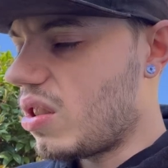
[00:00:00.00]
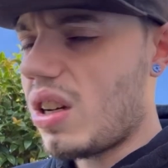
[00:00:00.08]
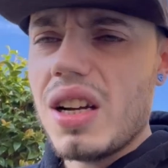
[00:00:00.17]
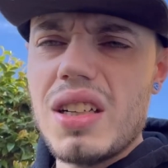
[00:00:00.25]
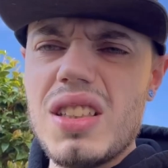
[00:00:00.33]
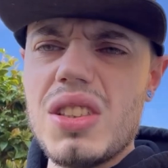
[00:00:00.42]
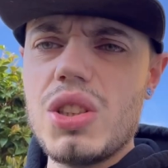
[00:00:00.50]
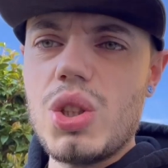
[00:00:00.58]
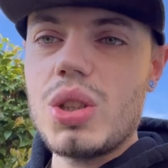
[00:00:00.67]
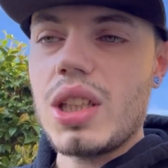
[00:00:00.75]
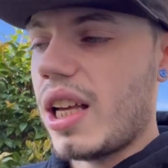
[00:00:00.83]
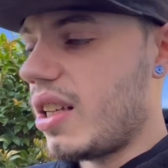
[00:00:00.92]
kind of in
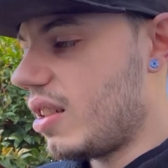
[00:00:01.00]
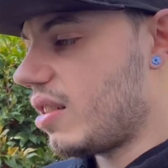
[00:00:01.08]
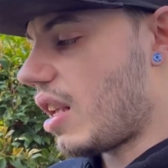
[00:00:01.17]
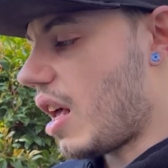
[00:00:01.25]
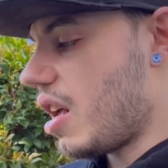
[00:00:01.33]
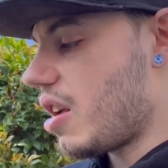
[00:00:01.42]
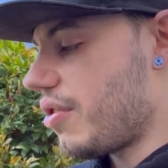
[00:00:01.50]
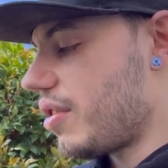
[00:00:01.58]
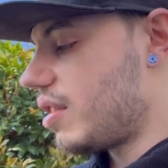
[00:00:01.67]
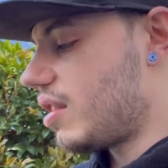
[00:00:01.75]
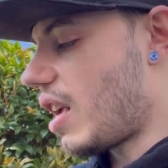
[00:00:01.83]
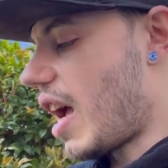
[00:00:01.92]
shock that it's here.
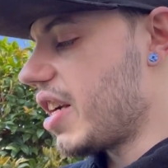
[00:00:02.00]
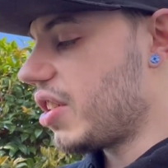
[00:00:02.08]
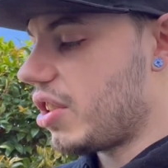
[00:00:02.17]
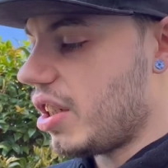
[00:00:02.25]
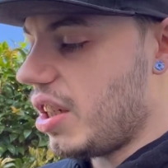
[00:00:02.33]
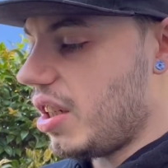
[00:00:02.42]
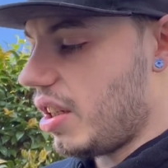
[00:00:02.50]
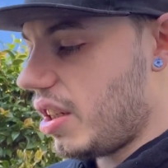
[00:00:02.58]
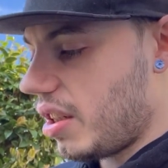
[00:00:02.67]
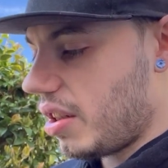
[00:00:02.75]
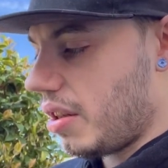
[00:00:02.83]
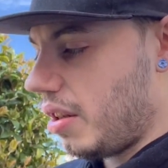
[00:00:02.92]
It's actually
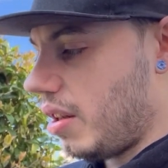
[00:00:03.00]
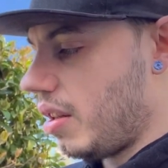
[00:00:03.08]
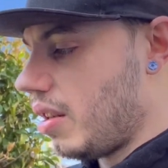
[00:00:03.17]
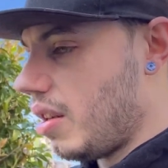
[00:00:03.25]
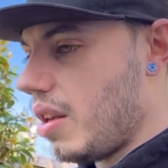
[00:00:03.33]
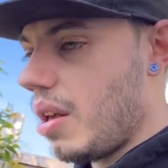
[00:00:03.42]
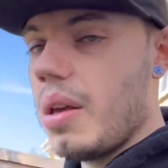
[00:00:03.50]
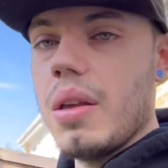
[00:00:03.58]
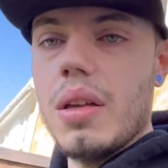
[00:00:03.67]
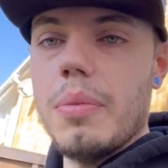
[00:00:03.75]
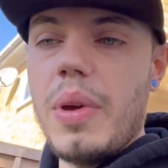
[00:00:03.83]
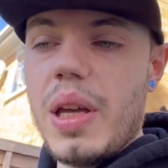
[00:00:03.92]
in
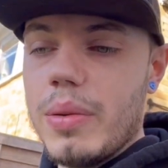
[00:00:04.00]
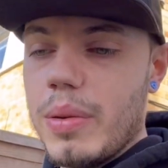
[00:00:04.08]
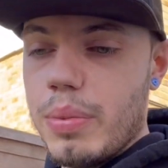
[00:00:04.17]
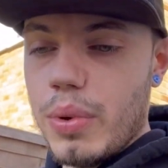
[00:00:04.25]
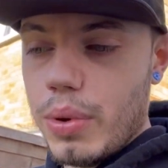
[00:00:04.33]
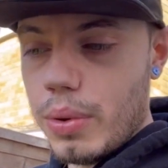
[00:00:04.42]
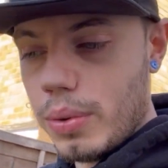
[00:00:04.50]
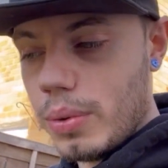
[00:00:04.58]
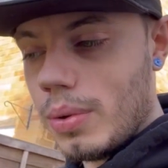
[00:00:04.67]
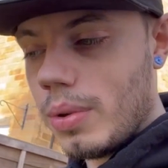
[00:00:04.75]
a baby blue.